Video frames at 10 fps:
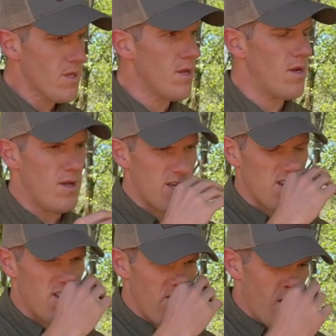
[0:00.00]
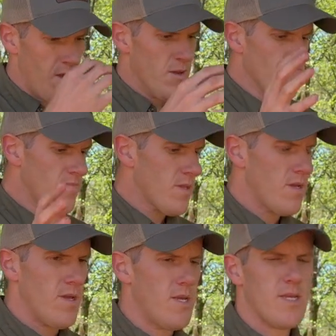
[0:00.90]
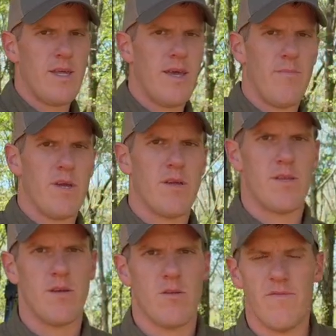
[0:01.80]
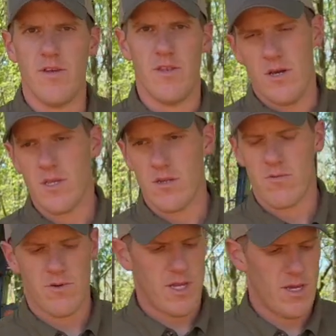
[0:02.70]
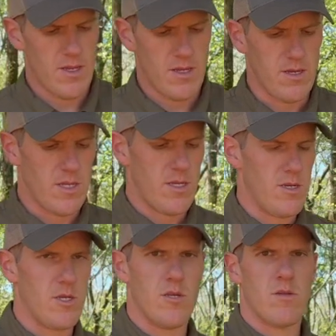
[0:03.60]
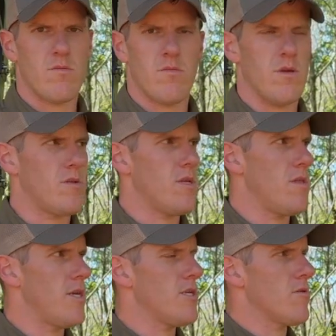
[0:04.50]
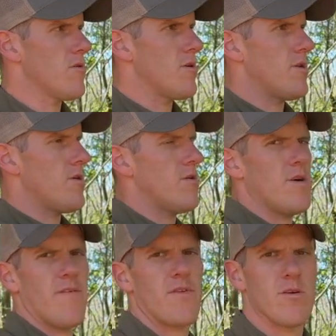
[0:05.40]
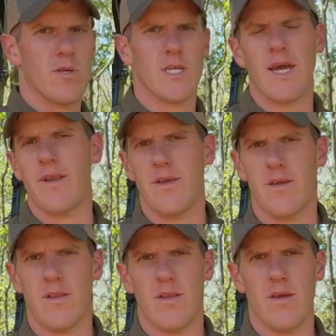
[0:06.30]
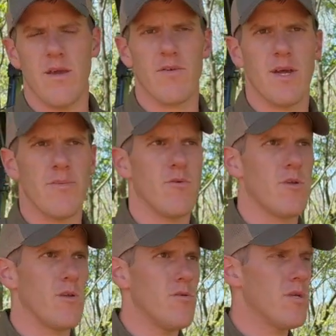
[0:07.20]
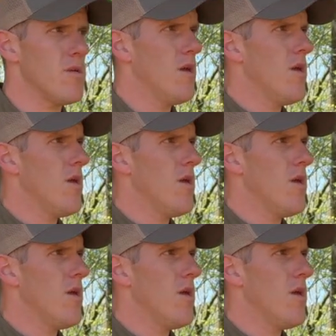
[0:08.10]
and all that stuff. It's not that big a deal if it doesn't retain, because it's just, it's a laser. You don't have to go sight it in every time you want to use it.